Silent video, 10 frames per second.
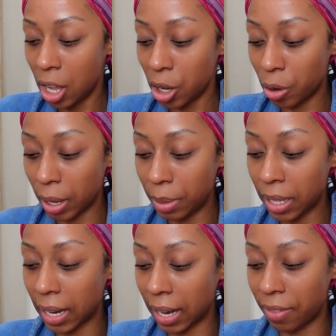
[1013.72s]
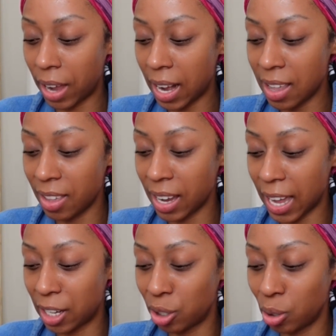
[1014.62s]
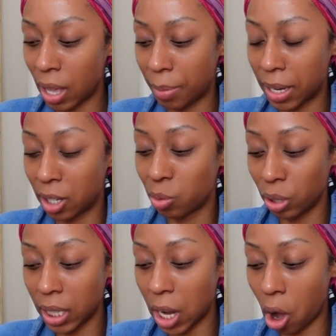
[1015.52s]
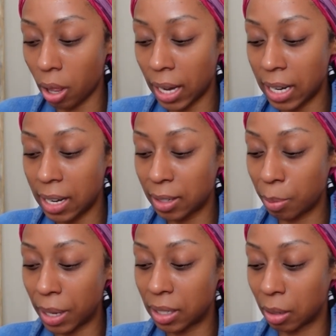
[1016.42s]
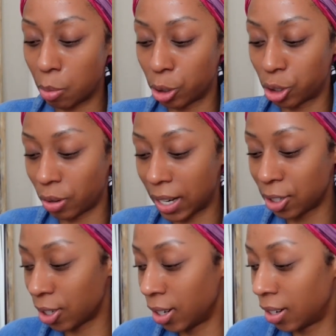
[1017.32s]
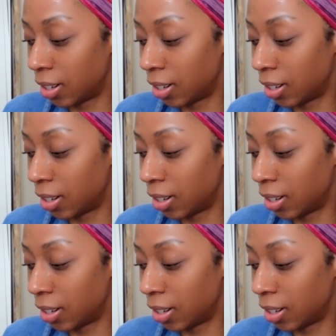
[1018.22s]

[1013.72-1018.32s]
You know what I mean? Like, if anything, I can do that because really all I need is a basic moisturizer.